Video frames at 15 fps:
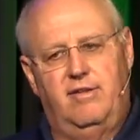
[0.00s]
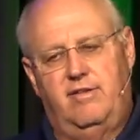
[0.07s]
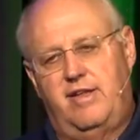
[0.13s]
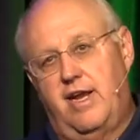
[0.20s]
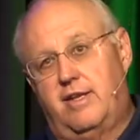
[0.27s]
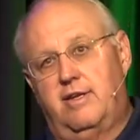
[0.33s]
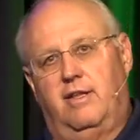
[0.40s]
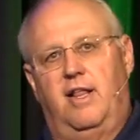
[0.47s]

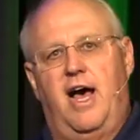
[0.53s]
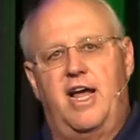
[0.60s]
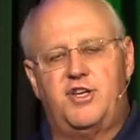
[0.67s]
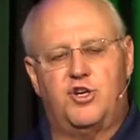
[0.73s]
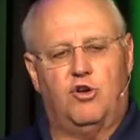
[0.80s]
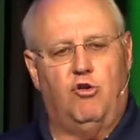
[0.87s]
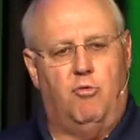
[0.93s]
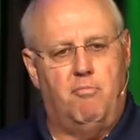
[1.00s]

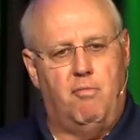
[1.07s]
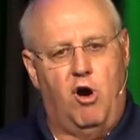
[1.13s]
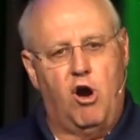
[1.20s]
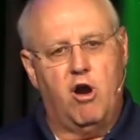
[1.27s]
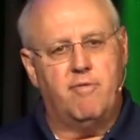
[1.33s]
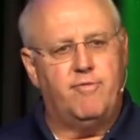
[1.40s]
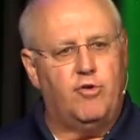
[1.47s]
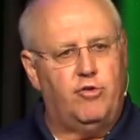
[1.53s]
technological
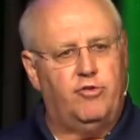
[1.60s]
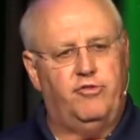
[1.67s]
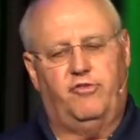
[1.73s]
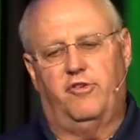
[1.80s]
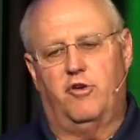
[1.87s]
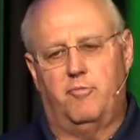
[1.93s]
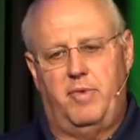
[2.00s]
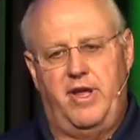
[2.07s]
marvels
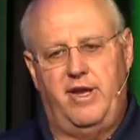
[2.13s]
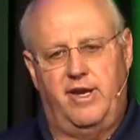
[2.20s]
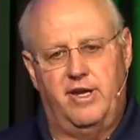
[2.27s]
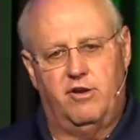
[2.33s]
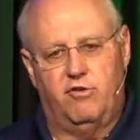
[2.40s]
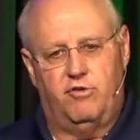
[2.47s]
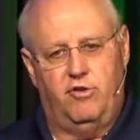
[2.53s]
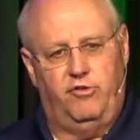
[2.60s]
that are being
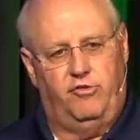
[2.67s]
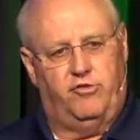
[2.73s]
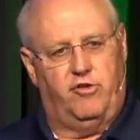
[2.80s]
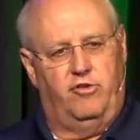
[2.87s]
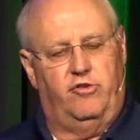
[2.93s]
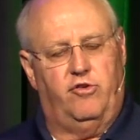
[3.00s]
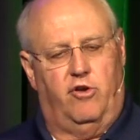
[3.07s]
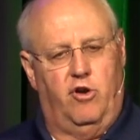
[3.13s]
introduced
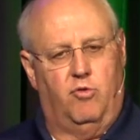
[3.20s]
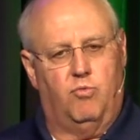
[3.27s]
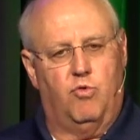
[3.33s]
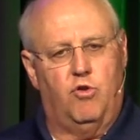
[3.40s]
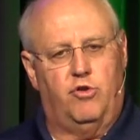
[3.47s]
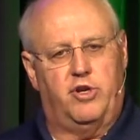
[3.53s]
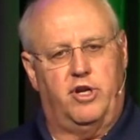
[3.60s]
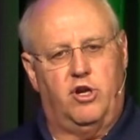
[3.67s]
into our
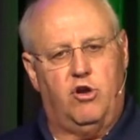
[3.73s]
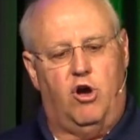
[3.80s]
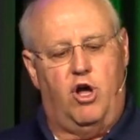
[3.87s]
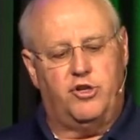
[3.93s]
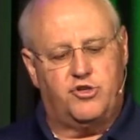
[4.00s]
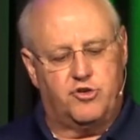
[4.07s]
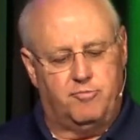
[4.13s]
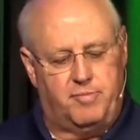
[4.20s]
world and
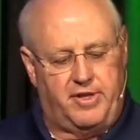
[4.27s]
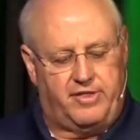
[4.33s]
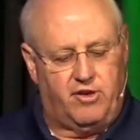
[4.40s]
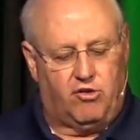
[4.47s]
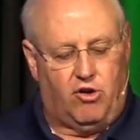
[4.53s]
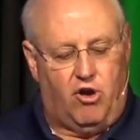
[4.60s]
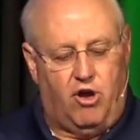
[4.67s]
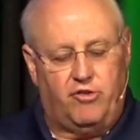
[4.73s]
culture, but they're
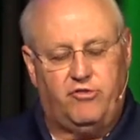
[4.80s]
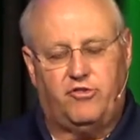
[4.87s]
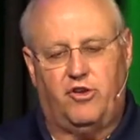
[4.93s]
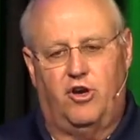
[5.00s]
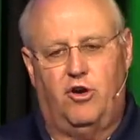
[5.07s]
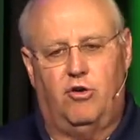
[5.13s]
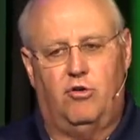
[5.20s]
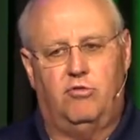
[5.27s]

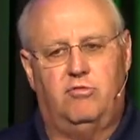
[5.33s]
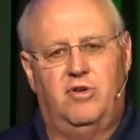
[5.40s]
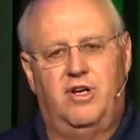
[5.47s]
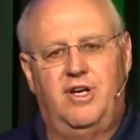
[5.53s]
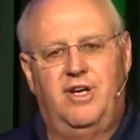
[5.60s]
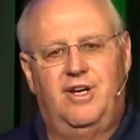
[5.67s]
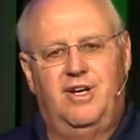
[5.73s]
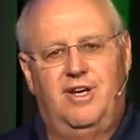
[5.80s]
also
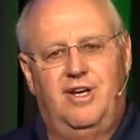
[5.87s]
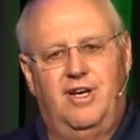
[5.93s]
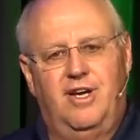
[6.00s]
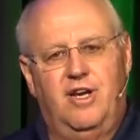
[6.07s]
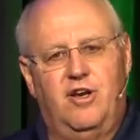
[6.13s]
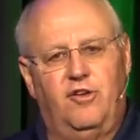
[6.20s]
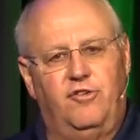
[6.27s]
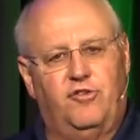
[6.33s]

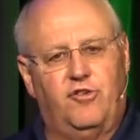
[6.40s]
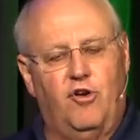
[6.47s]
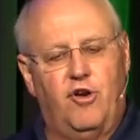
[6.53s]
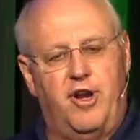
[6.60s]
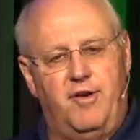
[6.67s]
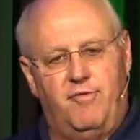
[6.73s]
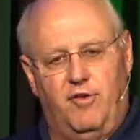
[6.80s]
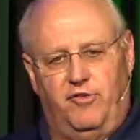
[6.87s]

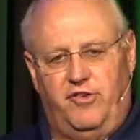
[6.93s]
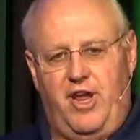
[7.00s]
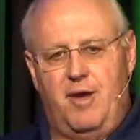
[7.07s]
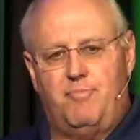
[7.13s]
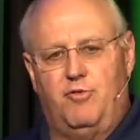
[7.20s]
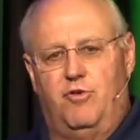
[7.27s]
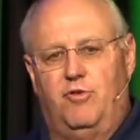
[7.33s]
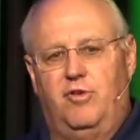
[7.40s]
concerning. For
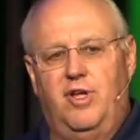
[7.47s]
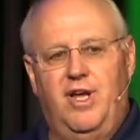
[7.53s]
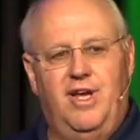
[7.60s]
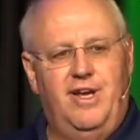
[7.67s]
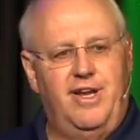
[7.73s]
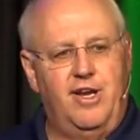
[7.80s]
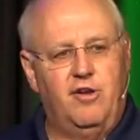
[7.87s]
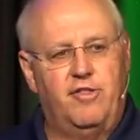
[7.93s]
example,
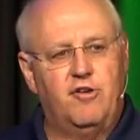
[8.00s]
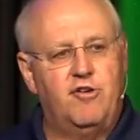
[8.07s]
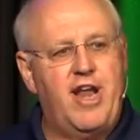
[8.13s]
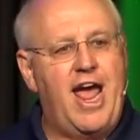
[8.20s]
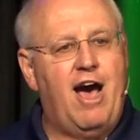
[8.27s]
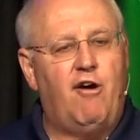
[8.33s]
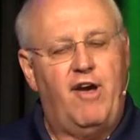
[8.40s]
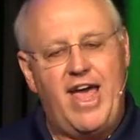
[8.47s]
you know, they're
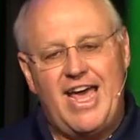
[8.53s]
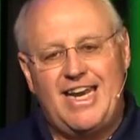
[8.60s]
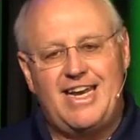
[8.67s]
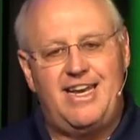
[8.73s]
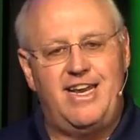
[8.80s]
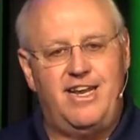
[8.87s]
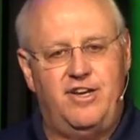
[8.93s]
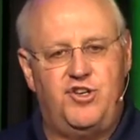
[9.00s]
now
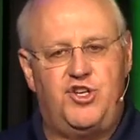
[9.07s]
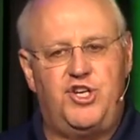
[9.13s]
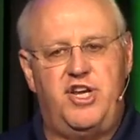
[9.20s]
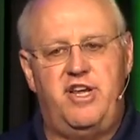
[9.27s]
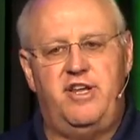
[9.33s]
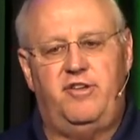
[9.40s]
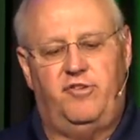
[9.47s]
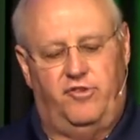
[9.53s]
editing
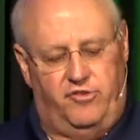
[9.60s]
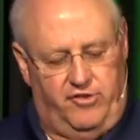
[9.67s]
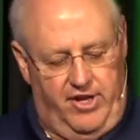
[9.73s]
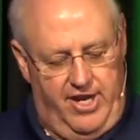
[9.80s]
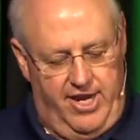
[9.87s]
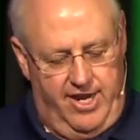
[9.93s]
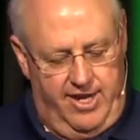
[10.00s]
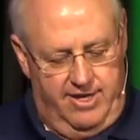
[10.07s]
genes
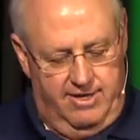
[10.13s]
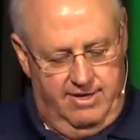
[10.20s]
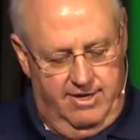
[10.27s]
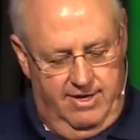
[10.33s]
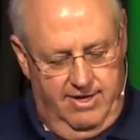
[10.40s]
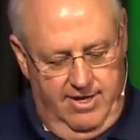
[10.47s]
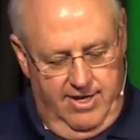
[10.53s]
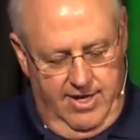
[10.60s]
in
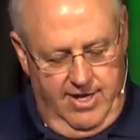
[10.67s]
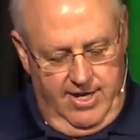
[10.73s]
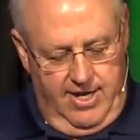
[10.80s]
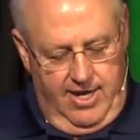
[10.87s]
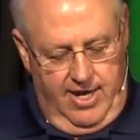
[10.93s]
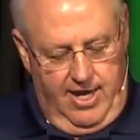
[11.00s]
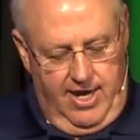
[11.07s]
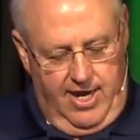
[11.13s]

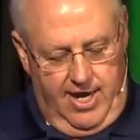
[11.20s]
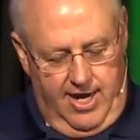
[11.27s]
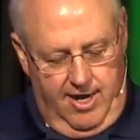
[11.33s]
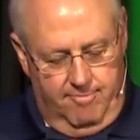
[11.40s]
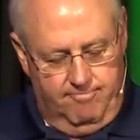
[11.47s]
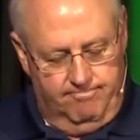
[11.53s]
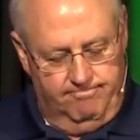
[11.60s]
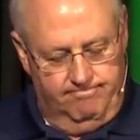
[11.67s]

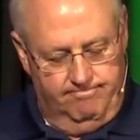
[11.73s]
um,